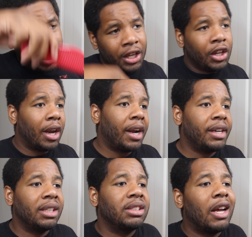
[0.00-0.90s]
your hair
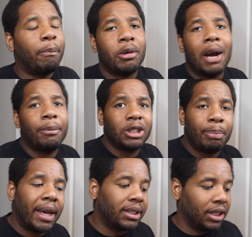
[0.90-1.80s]
doesn't have proper
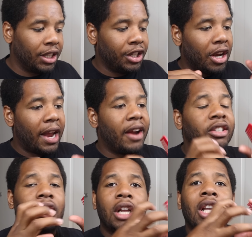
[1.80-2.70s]
spacing. Your hair
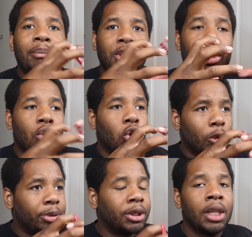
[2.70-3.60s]
is clumped in
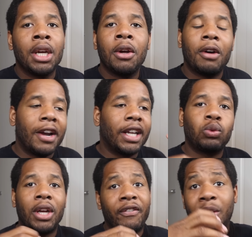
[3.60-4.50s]
groups, right? That's
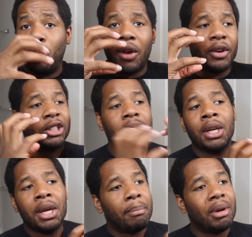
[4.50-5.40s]
whether it's
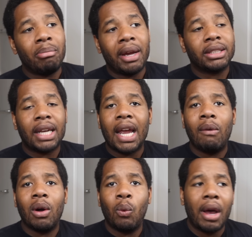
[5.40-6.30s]
been
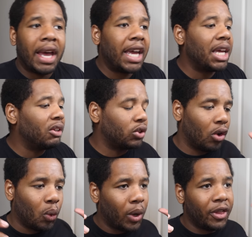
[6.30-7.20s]
maintained with waves
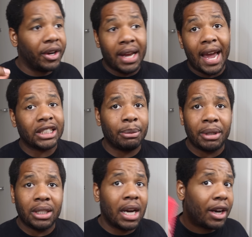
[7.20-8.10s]
or whether it hasn't
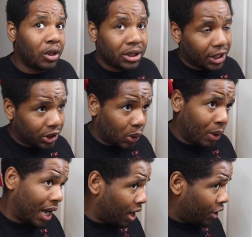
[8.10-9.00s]
been cut or touched in a
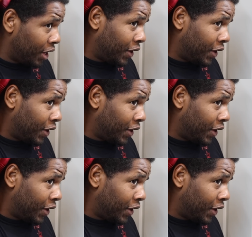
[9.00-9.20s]
while,